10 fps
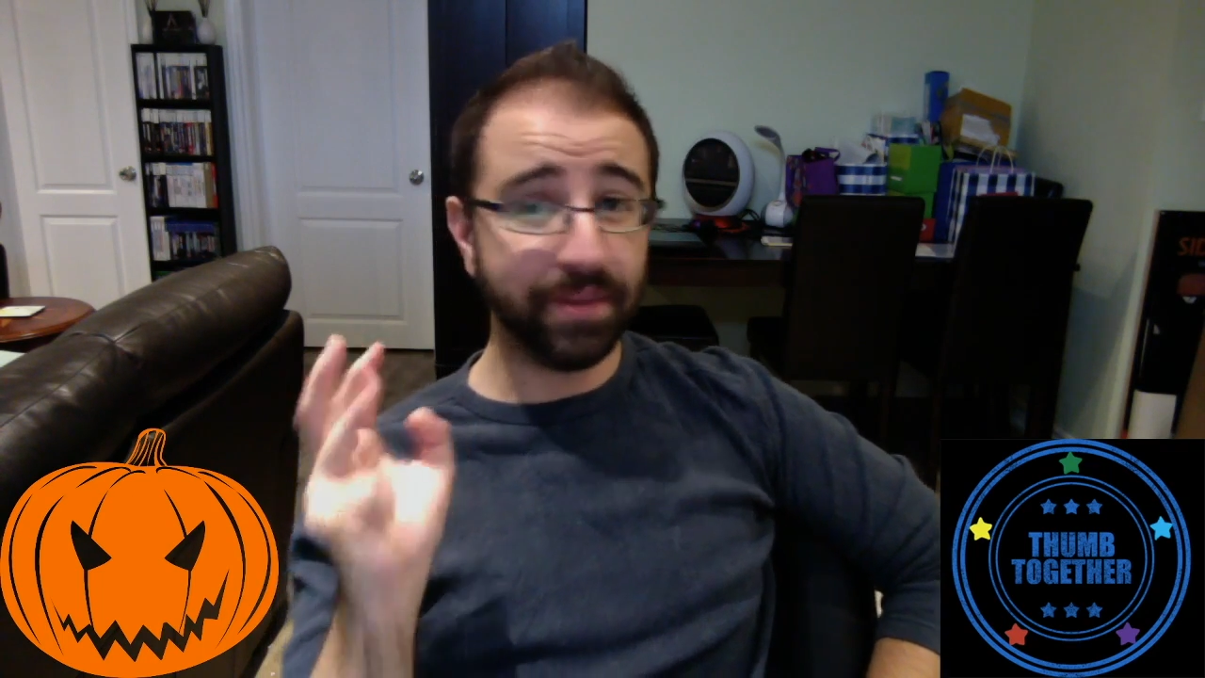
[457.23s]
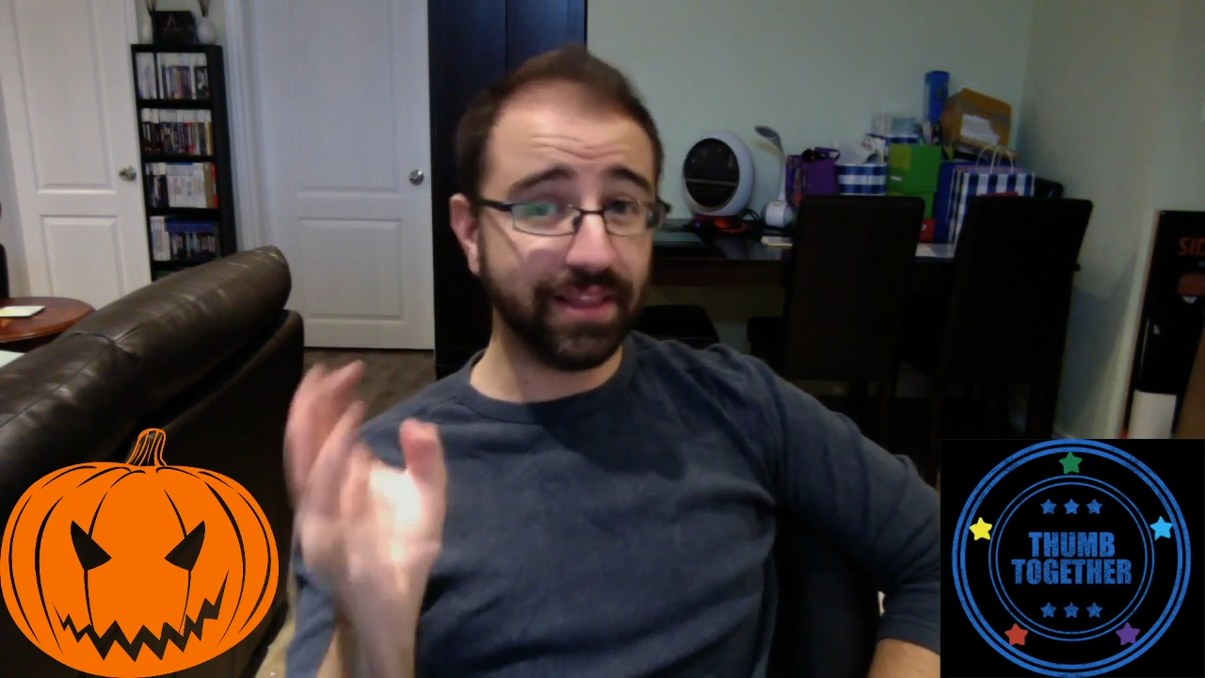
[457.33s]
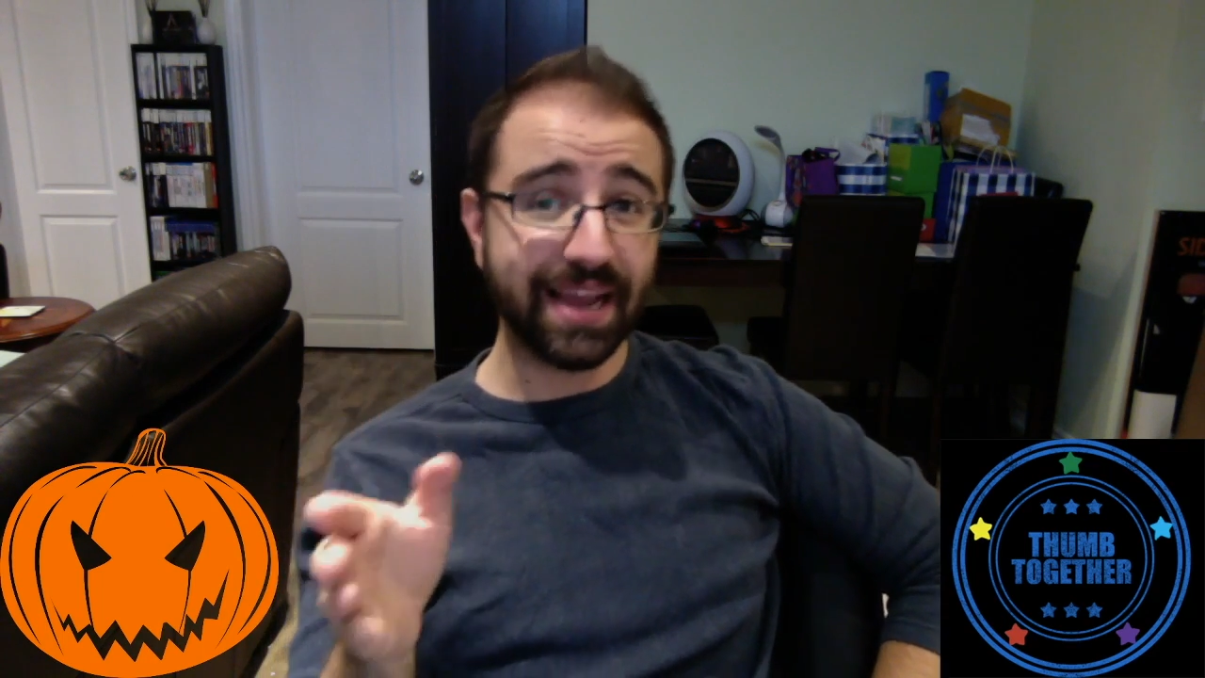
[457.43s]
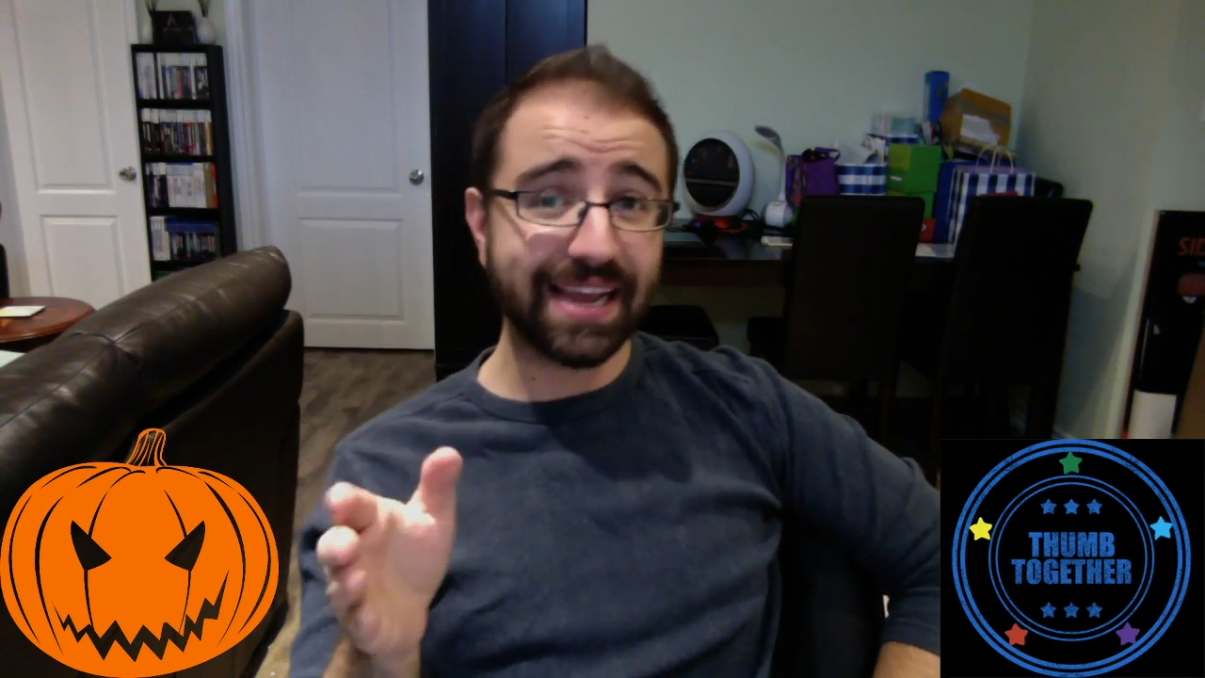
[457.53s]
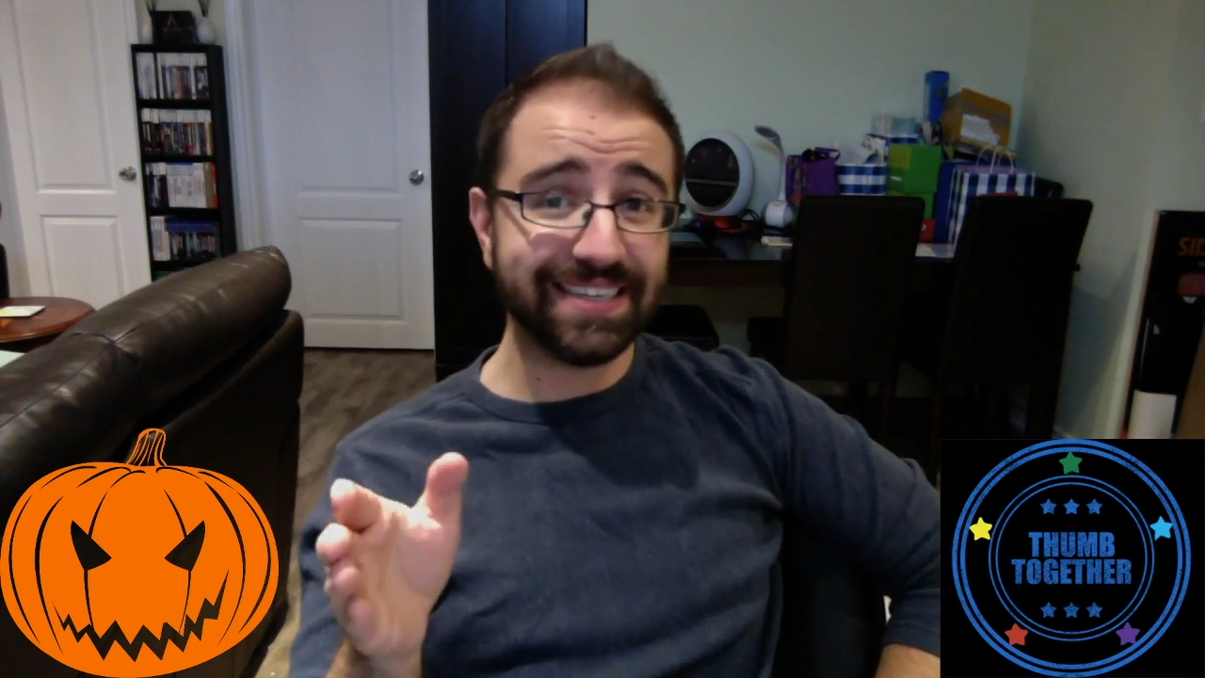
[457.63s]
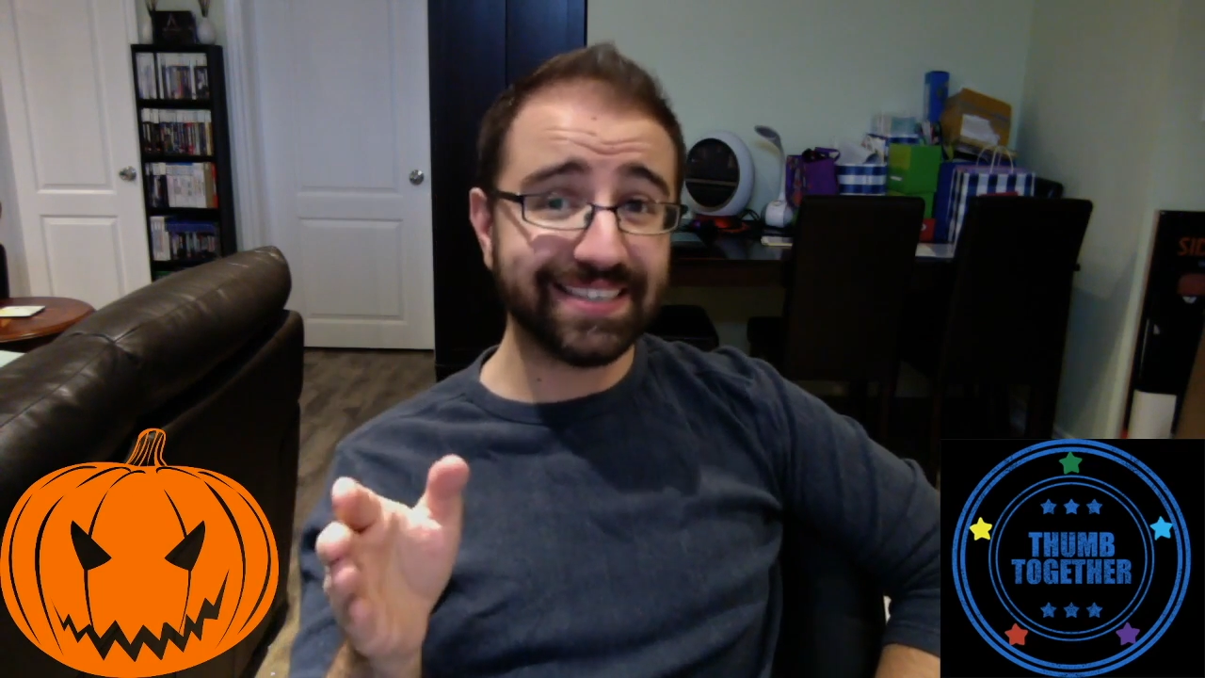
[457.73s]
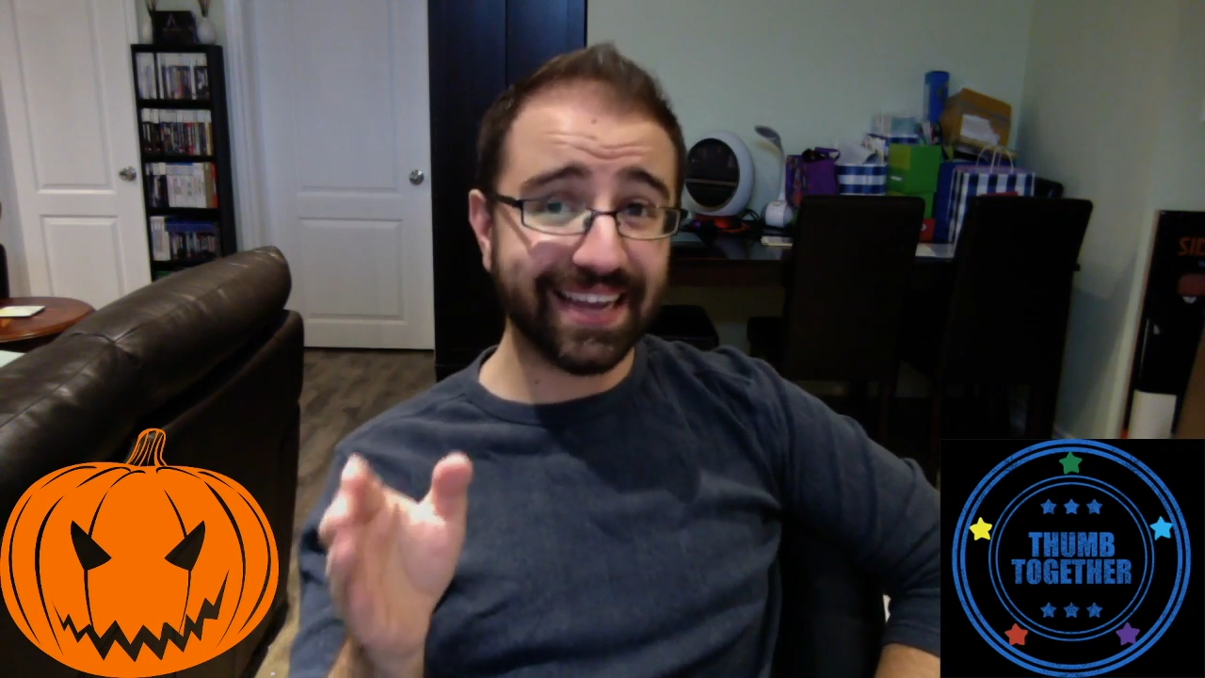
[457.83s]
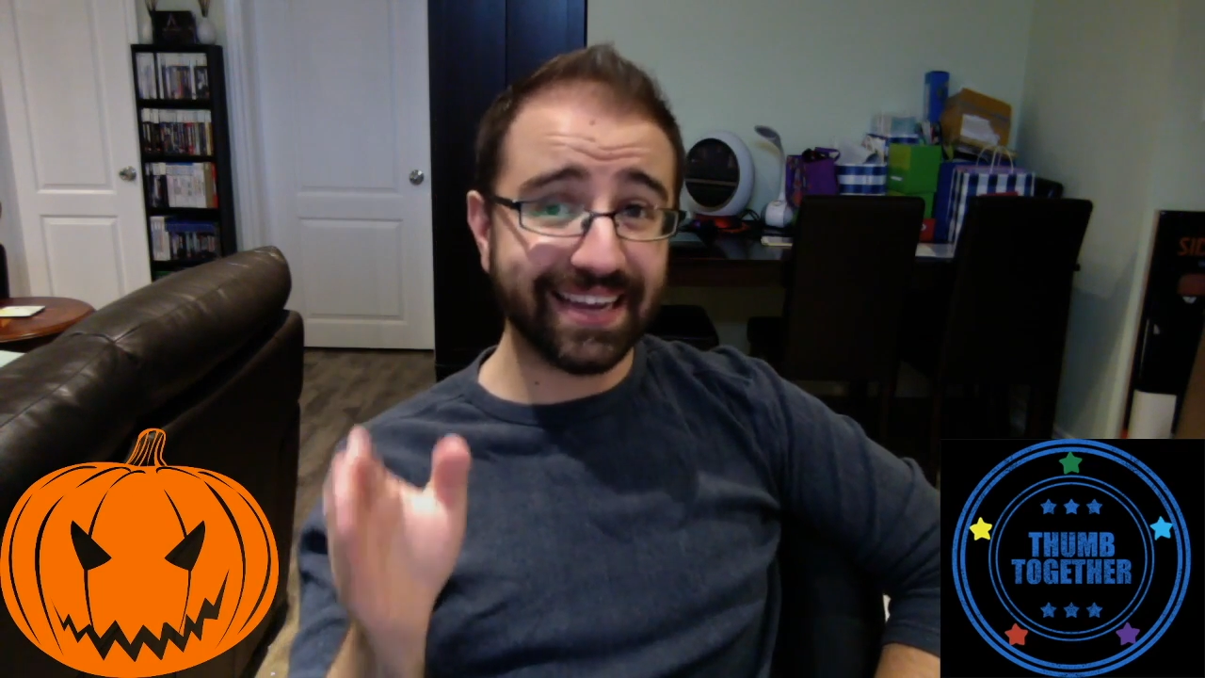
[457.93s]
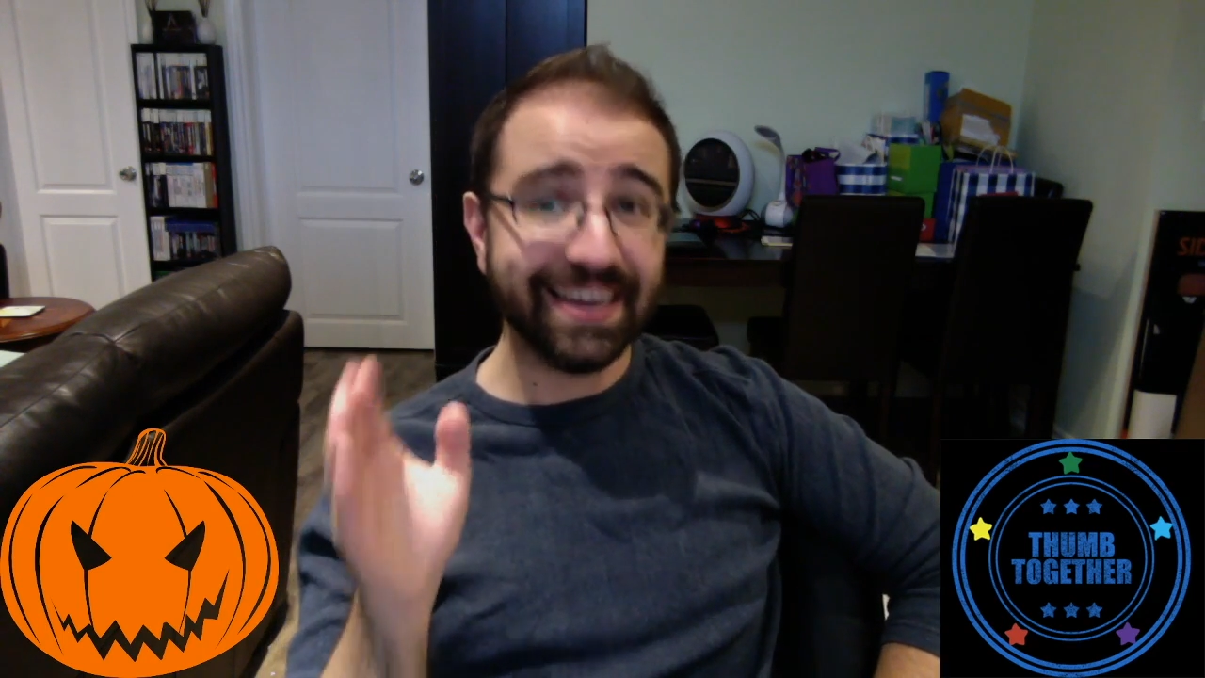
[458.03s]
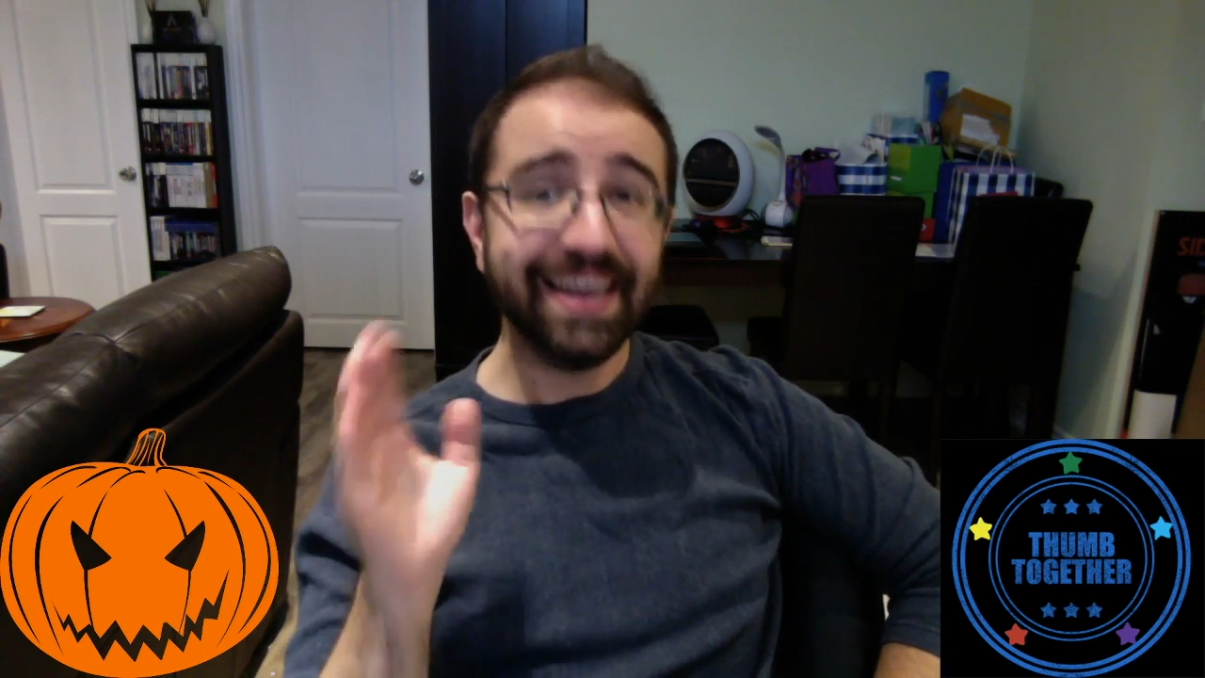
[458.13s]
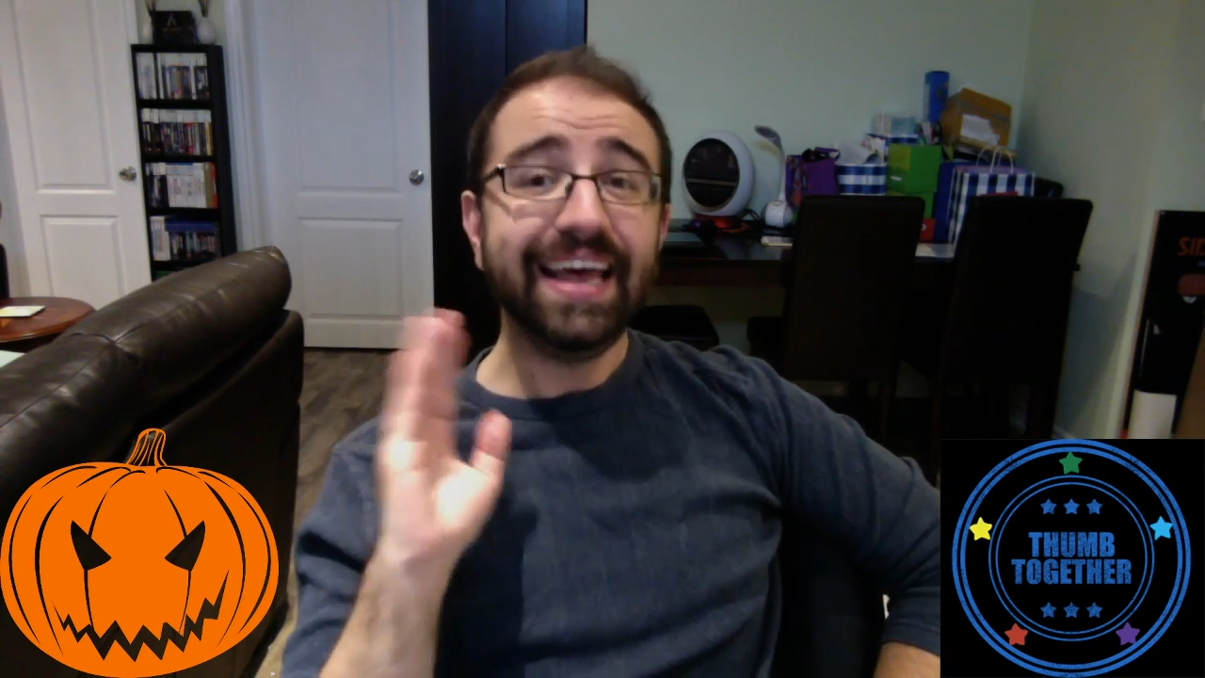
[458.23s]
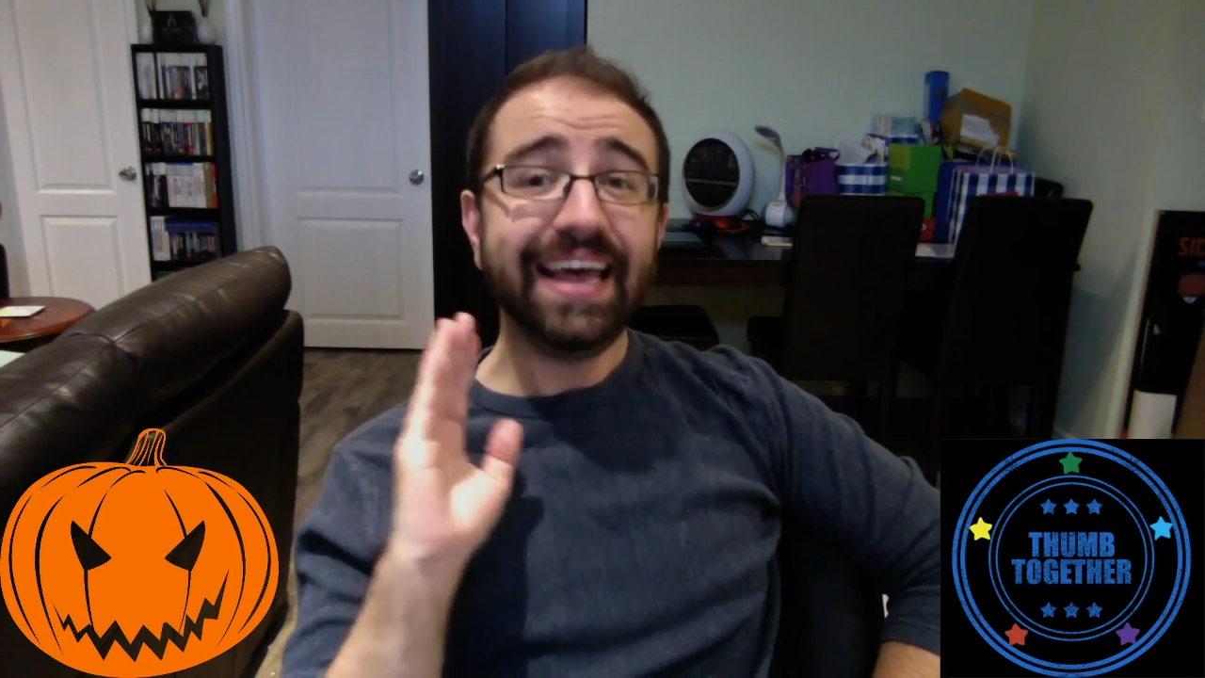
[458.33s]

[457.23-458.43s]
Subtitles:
But like I said,